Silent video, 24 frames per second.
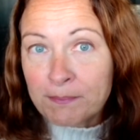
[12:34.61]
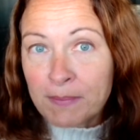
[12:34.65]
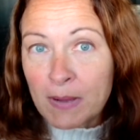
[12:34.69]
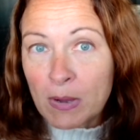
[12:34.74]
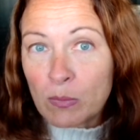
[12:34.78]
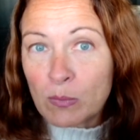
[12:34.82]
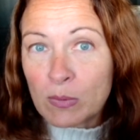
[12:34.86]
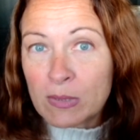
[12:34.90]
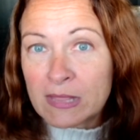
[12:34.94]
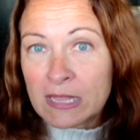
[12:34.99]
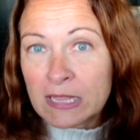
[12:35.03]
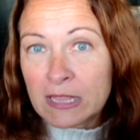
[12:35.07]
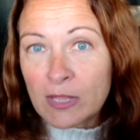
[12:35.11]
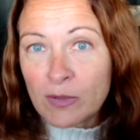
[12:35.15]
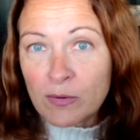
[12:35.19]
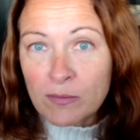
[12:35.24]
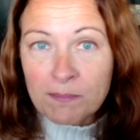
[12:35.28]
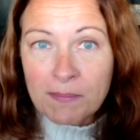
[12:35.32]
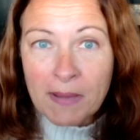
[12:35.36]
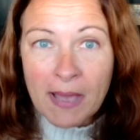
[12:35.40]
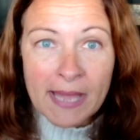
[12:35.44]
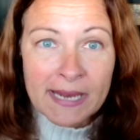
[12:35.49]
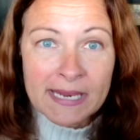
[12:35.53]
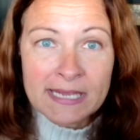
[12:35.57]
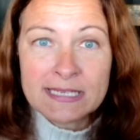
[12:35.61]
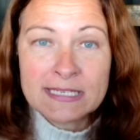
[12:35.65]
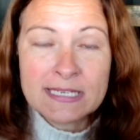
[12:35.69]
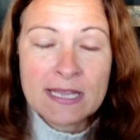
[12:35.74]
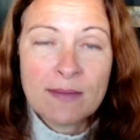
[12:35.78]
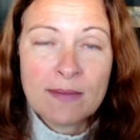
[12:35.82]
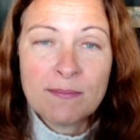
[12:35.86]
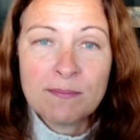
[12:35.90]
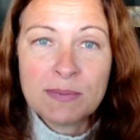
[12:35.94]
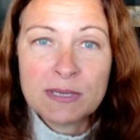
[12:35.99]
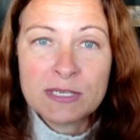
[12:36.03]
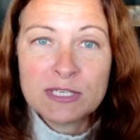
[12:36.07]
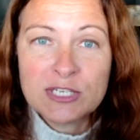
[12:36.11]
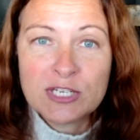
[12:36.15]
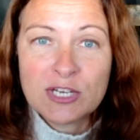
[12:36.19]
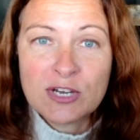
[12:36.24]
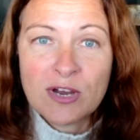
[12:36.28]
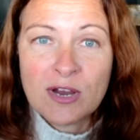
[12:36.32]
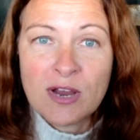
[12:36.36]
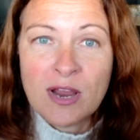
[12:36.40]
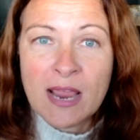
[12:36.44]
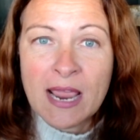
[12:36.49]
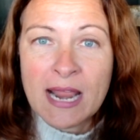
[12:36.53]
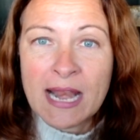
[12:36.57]
but with low body
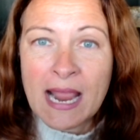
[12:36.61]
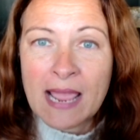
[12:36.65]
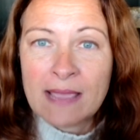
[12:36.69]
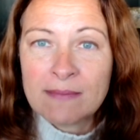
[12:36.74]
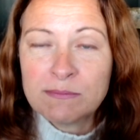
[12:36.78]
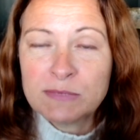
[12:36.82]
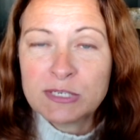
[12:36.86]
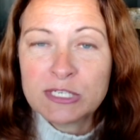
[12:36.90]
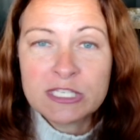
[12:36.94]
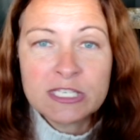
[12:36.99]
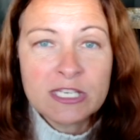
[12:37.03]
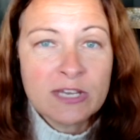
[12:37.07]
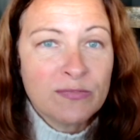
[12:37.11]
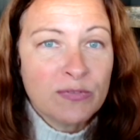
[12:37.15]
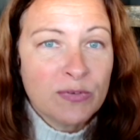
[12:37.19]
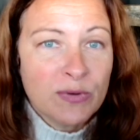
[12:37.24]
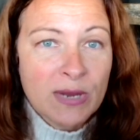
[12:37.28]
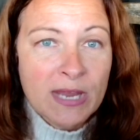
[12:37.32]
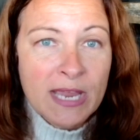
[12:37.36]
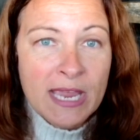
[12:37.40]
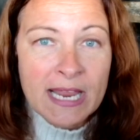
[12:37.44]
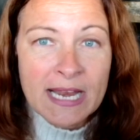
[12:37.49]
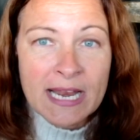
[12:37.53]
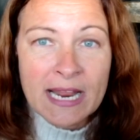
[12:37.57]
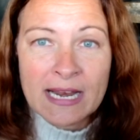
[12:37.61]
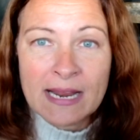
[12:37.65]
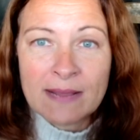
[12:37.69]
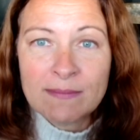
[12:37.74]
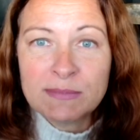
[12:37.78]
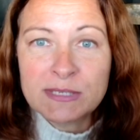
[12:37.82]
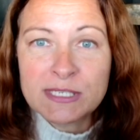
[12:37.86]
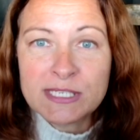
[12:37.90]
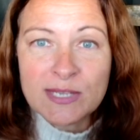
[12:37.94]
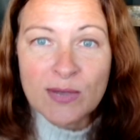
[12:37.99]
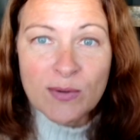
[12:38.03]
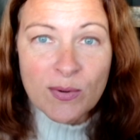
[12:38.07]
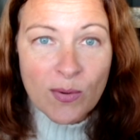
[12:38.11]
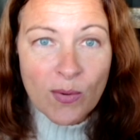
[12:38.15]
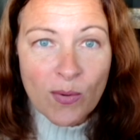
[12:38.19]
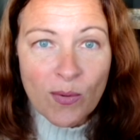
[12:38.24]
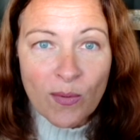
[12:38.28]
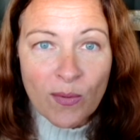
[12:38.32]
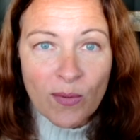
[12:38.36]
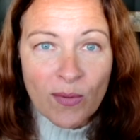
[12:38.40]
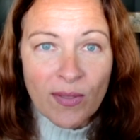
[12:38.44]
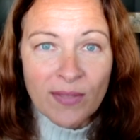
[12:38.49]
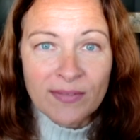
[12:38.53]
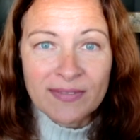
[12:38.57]
temperature, and I'm shivering and I'm so
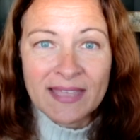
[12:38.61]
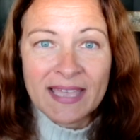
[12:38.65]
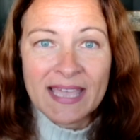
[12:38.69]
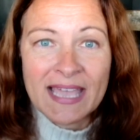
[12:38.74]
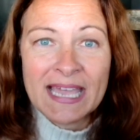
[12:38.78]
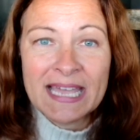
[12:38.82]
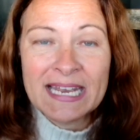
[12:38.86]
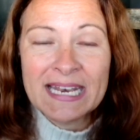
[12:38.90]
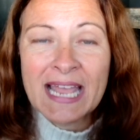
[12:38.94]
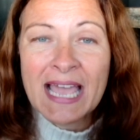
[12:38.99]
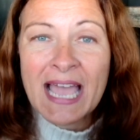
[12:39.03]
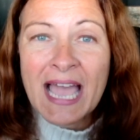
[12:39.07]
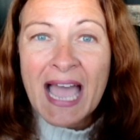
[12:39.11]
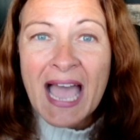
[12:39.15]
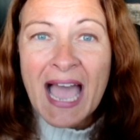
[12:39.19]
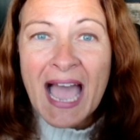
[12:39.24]
cold and